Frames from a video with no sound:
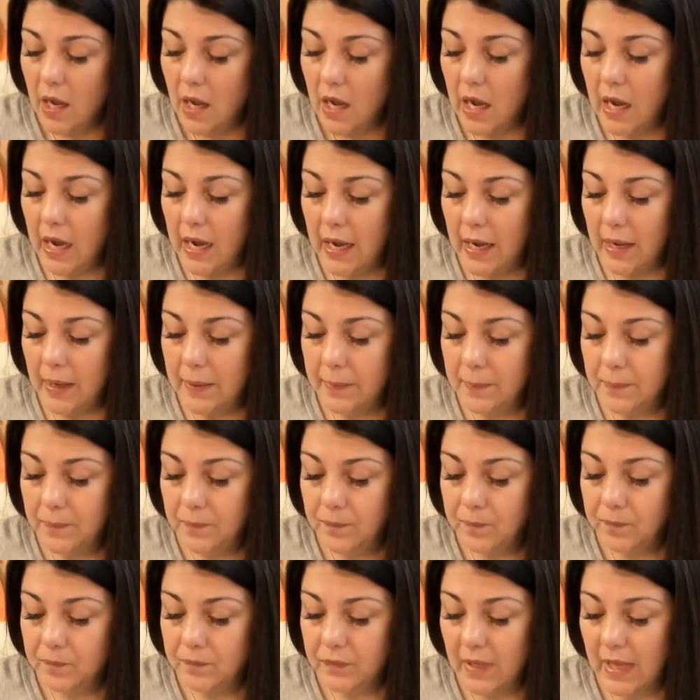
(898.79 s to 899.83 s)

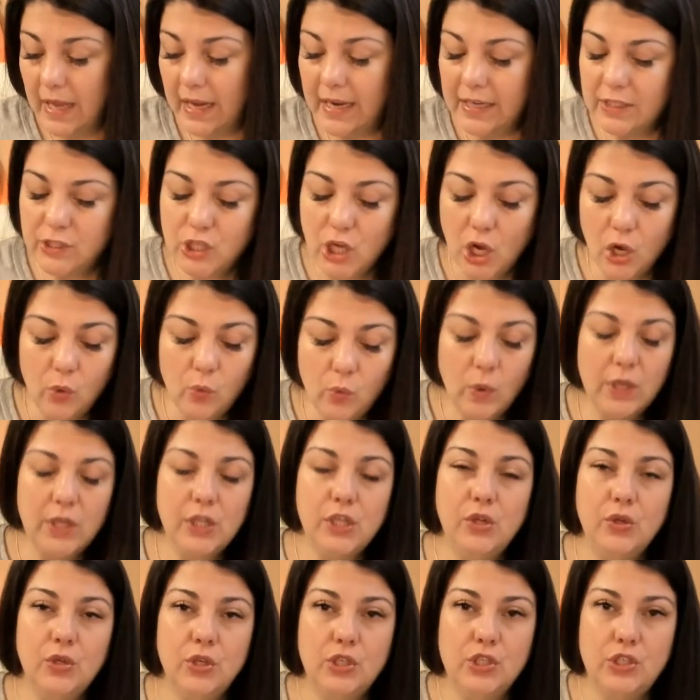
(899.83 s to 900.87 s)
And I don't want
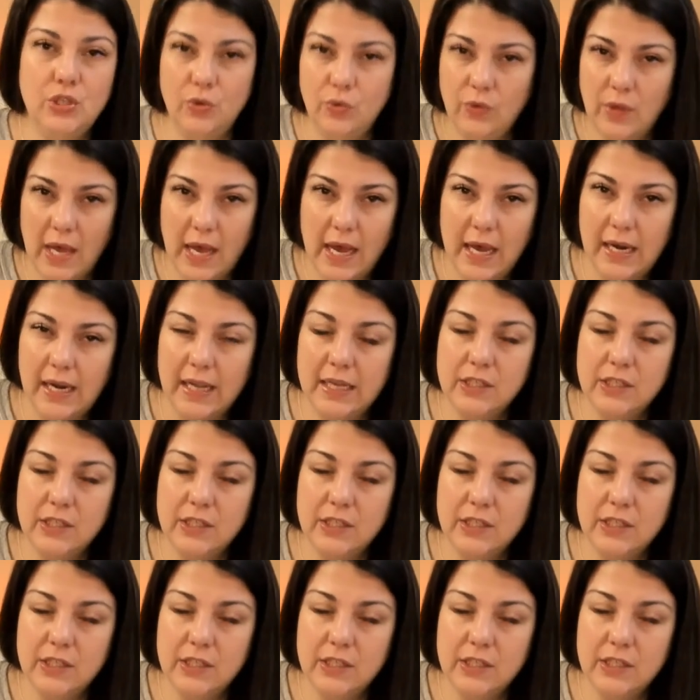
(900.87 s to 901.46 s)
you to do that.